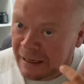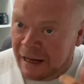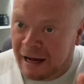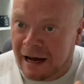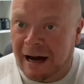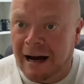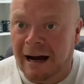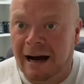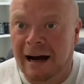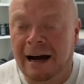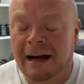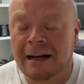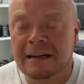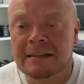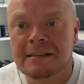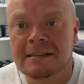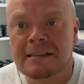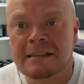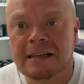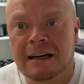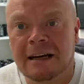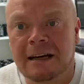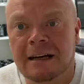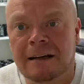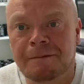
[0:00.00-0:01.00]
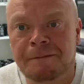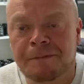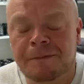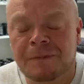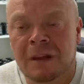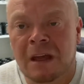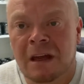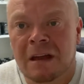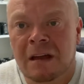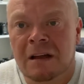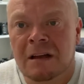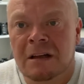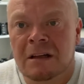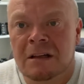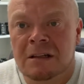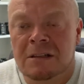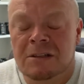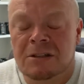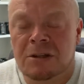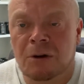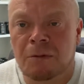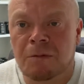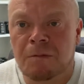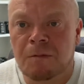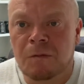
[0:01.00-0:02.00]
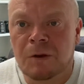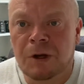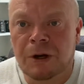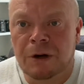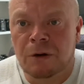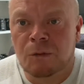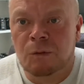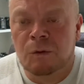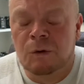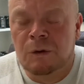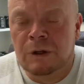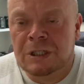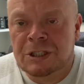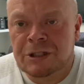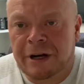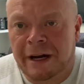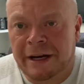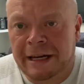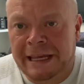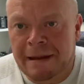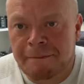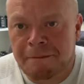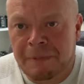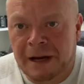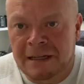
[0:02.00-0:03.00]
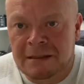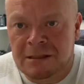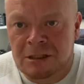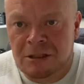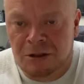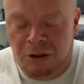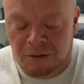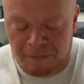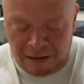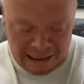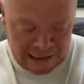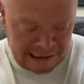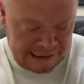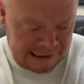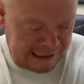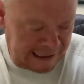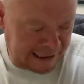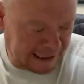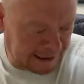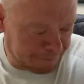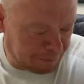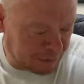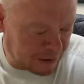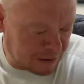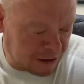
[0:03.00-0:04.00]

And so, you know, we were trying to get back to normality.